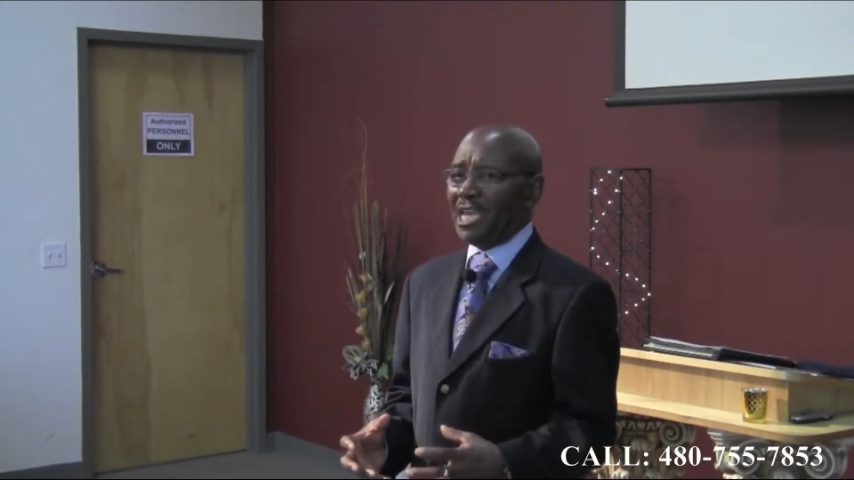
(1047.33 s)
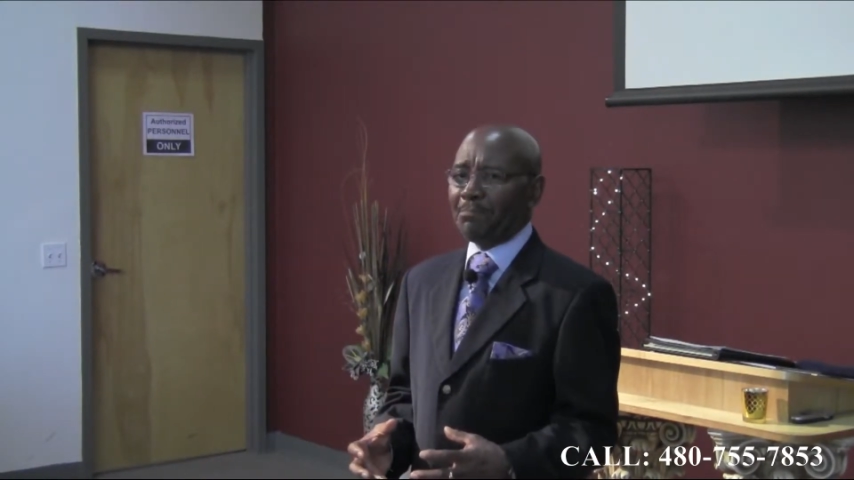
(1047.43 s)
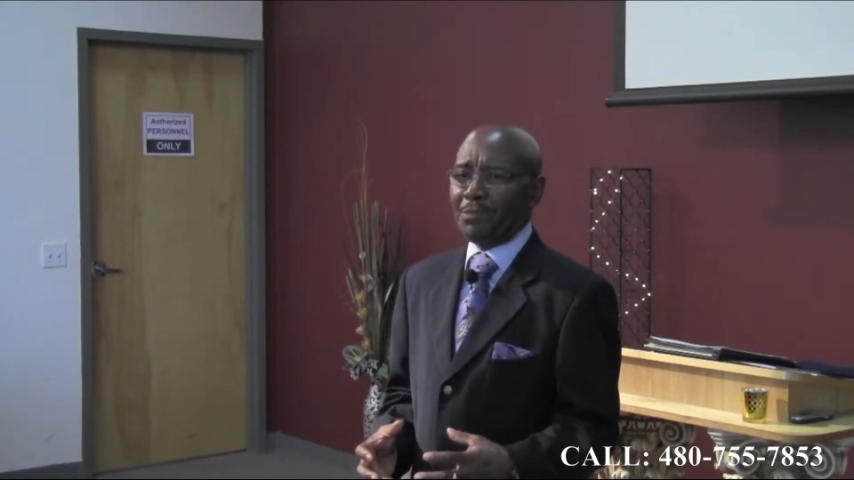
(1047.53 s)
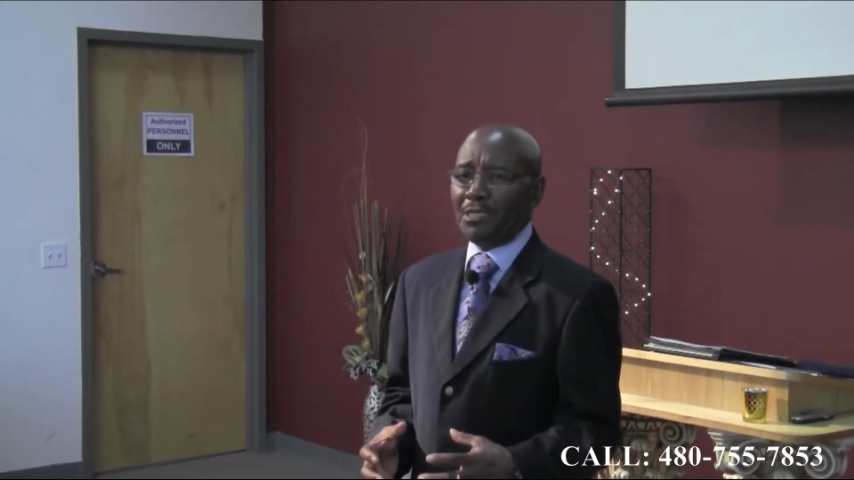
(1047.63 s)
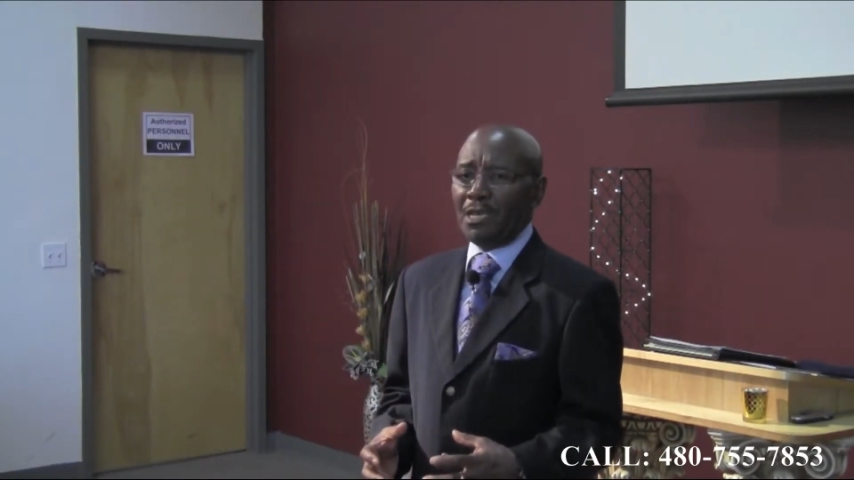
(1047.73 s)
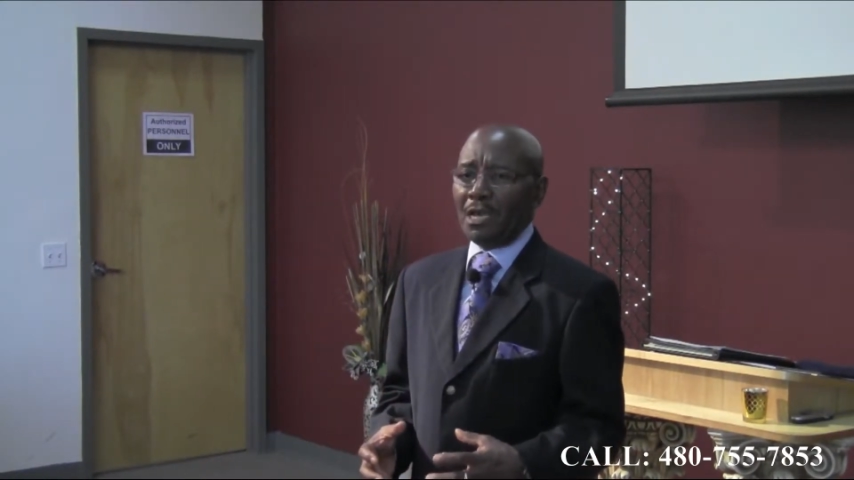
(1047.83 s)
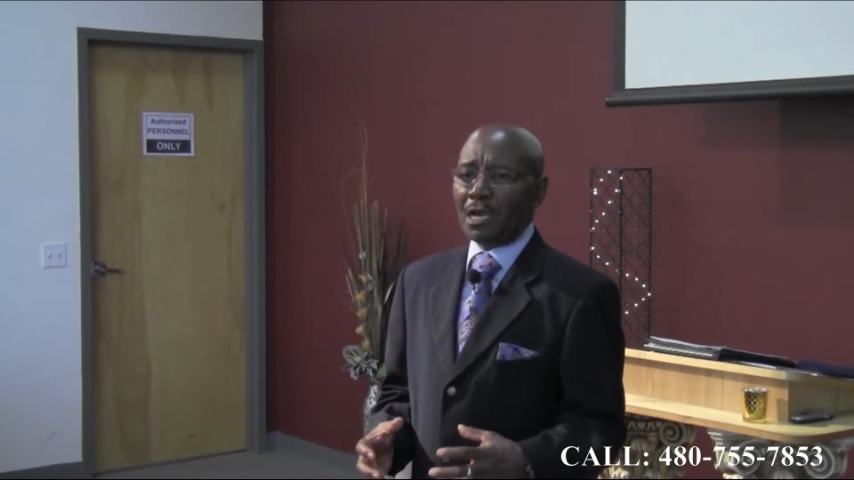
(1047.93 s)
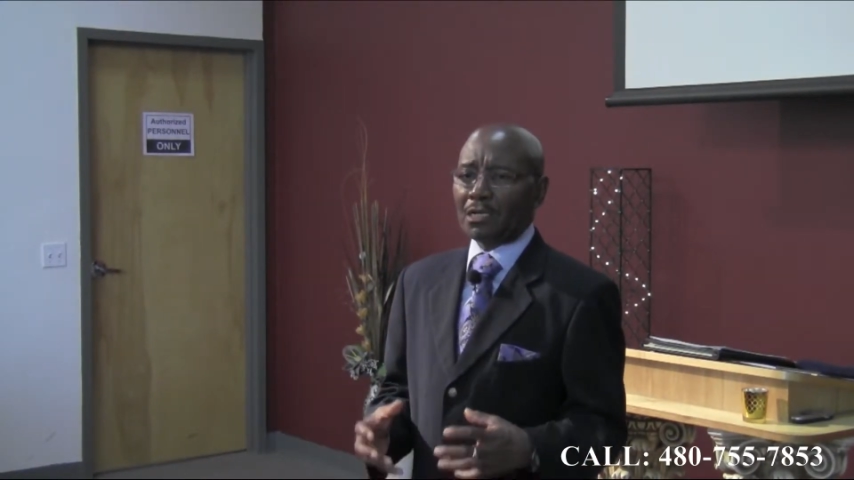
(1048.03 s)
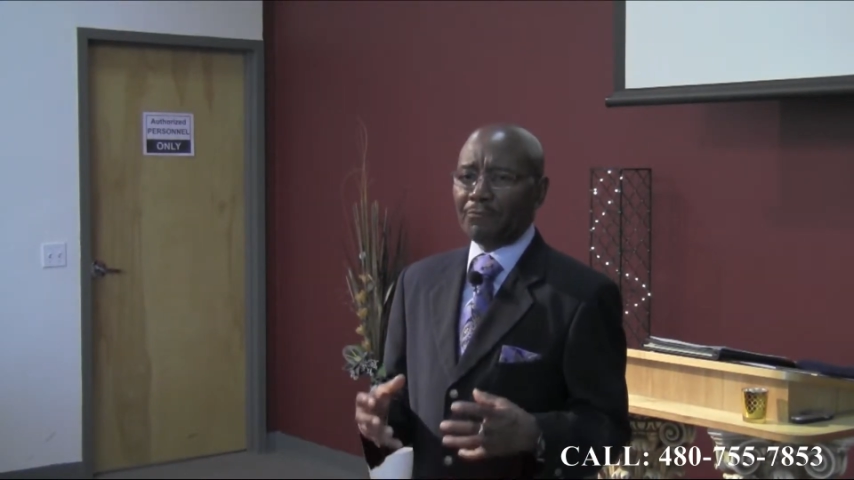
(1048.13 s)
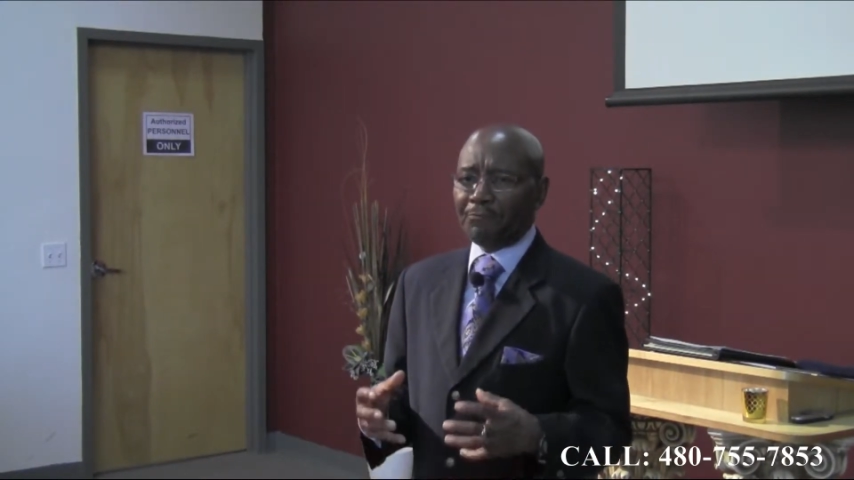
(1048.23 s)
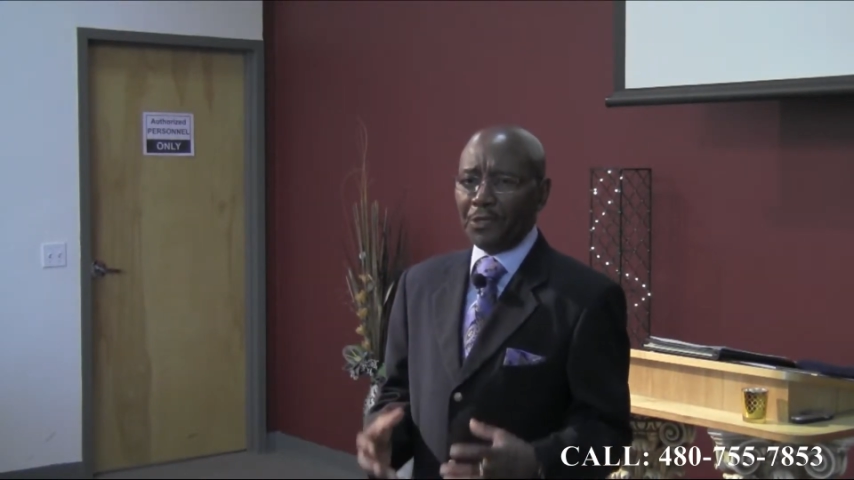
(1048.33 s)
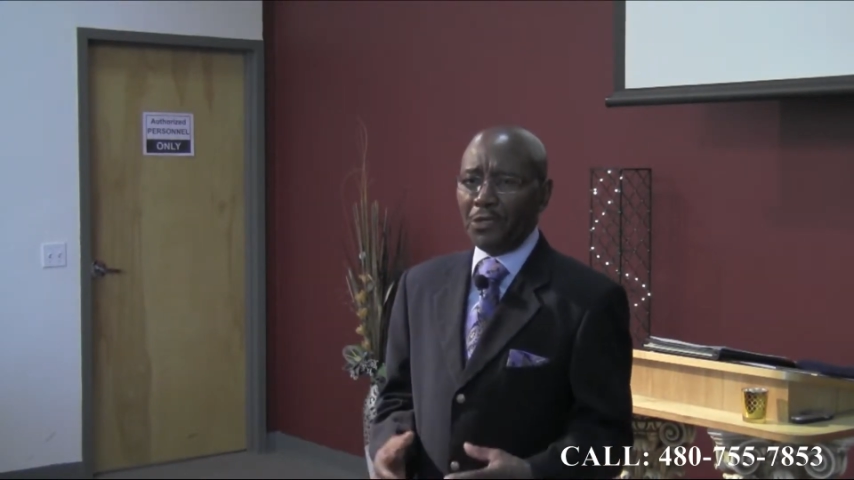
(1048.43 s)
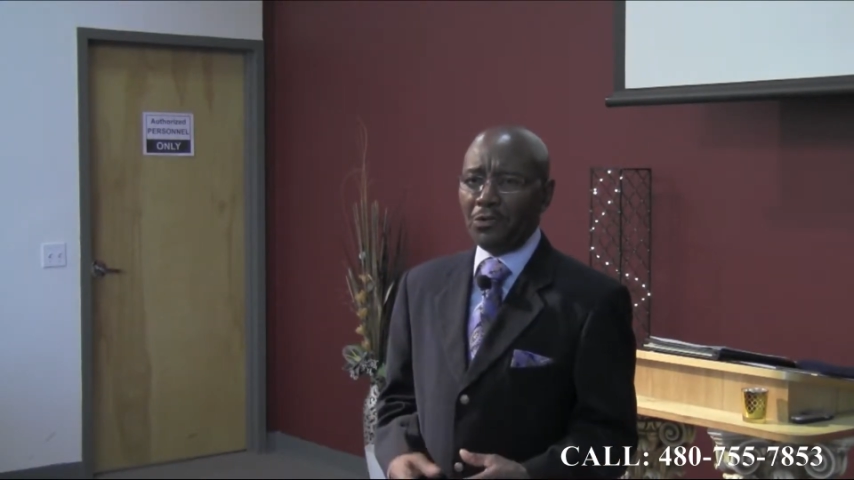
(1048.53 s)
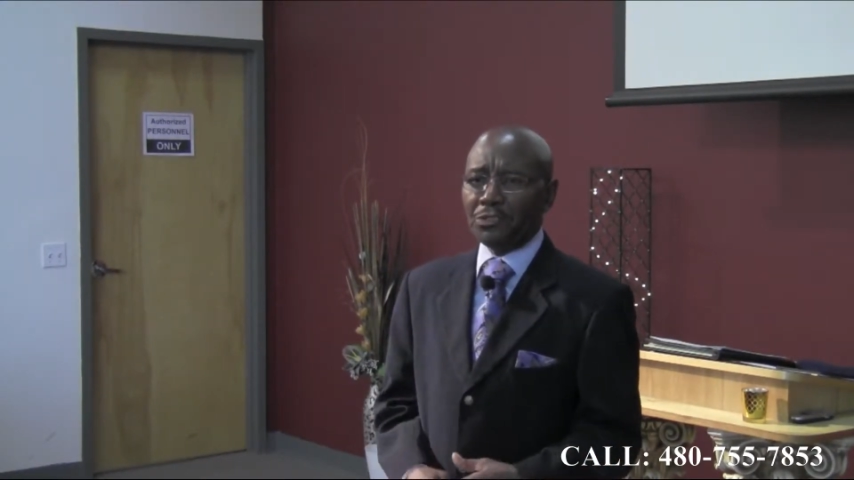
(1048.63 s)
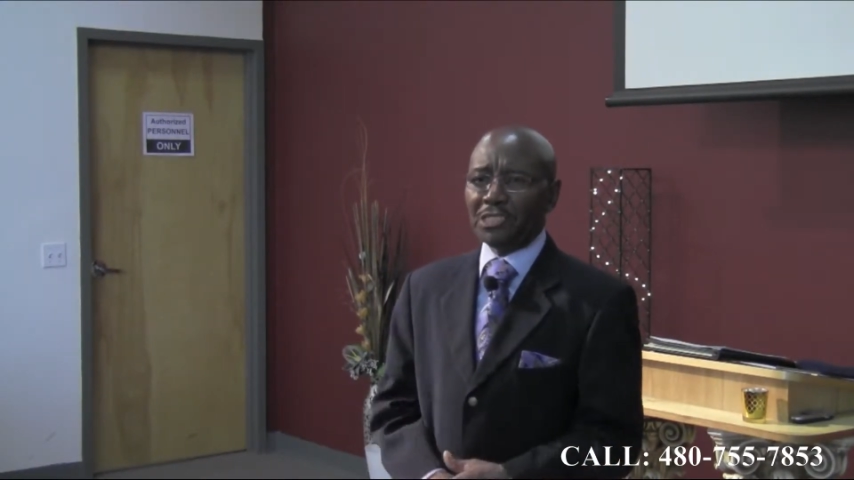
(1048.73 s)
kept me uh,
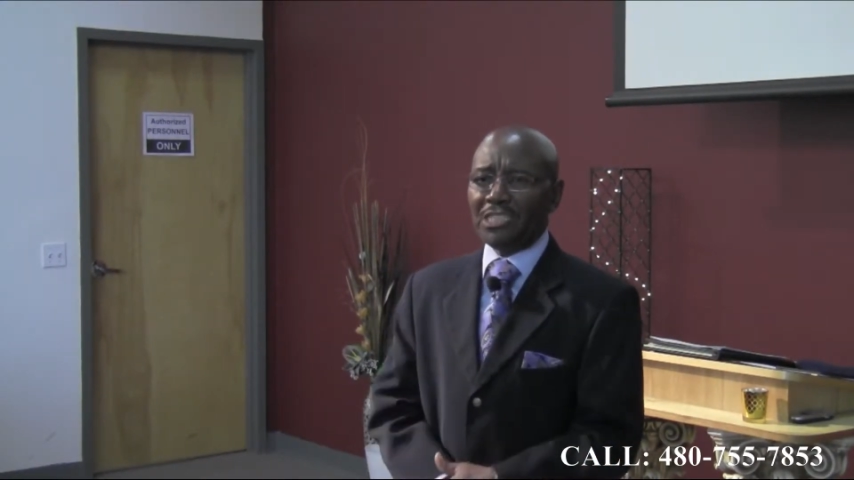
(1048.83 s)
confused.